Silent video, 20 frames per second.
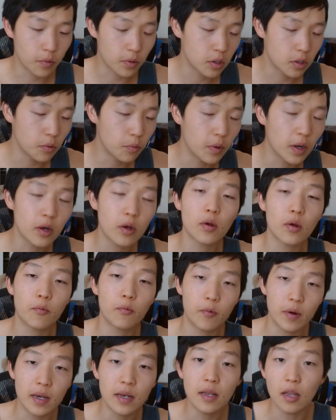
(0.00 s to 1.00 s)
to where your
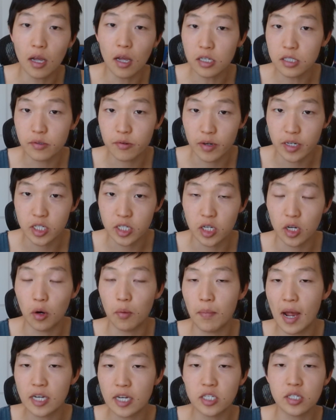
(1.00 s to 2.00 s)
win-loss ratio
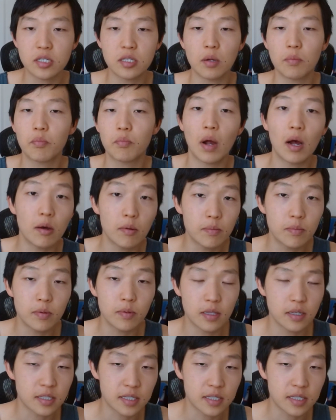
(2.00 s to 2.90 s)
matches the